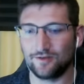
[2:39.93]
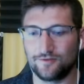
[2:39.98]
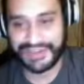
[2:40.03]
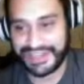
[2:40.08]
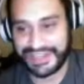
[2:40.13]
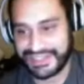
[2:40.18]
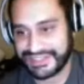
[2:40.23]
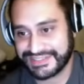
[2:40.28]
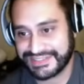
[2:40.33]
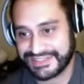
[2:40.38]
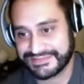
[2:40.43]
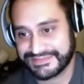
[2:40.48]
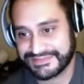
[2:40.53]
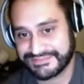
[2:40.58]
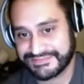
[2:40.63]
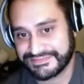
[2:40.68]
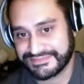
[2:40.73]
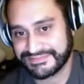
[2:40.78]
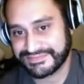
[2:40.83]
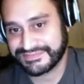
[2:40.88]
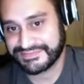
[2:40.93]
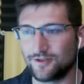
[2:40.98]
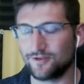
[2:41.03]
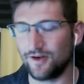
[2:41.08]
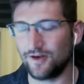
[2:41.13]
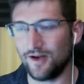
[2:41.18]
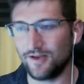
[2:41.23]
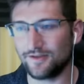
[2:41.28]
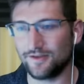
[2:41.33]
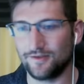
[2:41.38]
just uh, tapped his
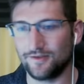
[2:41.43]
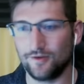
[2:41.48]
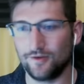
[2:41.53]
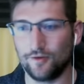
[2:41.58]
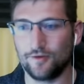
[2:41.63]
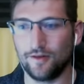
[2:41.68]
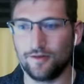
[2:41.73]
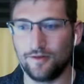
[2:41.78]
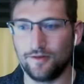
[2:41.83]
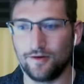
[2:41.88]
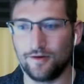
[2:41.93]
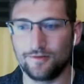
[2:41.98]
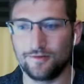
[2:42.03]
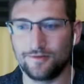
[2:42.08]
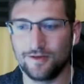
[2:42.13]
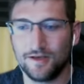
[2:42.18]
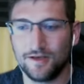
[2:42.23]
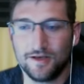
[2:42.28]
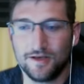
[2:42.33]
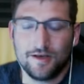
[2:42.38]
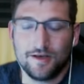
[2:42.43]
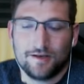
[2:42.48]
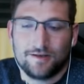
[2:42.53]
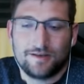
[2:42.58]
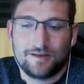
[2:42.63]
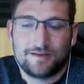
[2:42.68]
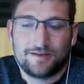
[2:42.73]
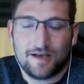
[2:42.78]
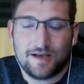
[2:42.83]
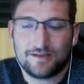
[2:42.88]
strikes. I know that they're
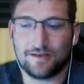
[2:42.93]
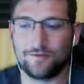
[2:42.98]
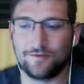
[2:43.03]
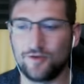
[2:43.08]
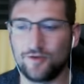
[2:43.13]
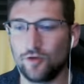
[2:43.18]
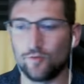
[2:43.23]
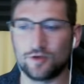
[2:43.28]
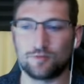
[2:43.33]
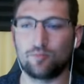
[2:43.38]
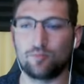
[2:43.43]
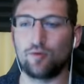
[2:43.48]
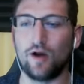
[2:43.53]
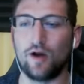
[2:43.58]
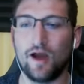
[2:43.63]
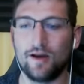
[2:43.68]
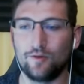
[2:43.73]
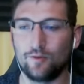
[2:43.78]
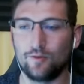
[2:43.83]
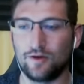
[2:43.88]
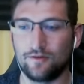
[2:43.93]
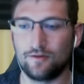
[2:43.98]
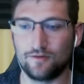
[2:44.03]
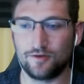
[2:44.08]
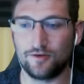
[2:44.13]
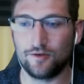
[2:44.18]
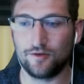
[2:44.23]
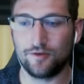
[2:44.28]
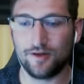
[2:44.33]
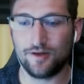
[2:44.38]
these guys have too much pride or whatever
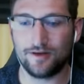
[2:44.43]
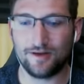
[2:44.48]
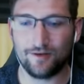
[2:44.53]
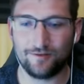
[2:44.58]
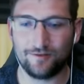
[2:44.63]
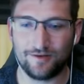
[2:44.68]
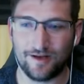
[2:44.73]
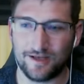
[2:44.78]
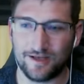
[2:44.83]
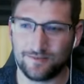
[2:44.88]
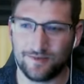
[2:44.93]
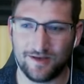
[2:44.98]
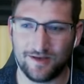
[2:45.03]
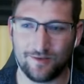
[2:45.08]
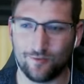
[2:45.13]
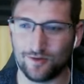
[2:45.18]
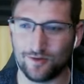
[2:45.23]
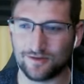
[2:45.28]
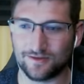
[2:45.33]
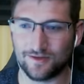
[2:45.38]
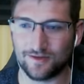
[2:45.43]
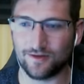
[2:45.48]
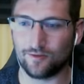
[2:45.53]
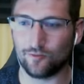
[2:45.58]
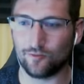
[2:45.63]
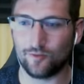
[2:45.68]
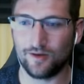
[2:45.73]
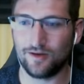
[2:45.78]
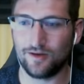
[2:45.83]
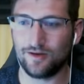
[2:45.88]
to do that nowadays, but he wasn't going
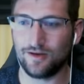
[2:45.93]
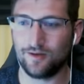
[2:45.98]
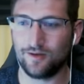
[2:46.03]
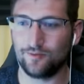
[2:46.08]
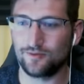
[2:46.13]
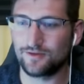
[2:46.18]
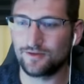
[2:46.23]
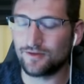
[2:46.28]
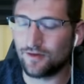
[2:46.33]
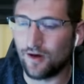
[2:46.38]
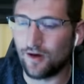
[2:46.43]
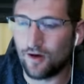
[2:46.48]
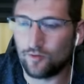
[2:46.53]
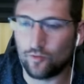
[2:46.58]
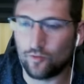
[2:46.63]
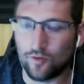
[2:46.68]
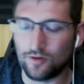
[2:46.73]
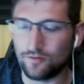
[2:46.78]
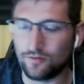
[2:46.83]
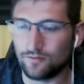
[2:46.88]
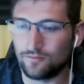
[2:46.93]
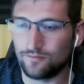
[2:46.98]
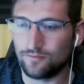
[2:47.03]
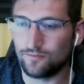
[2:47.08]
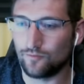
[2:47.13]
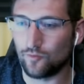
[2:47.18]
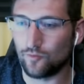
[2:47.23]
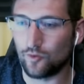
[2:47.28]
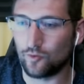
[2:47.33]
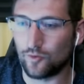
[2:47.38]
to win. He was on one
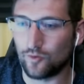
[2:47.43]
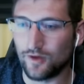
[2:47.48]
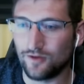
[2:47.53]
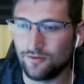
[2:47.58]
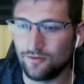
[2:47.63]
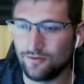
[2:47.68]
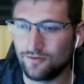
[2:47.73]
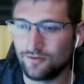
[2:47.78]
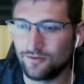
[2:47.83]
one wheel.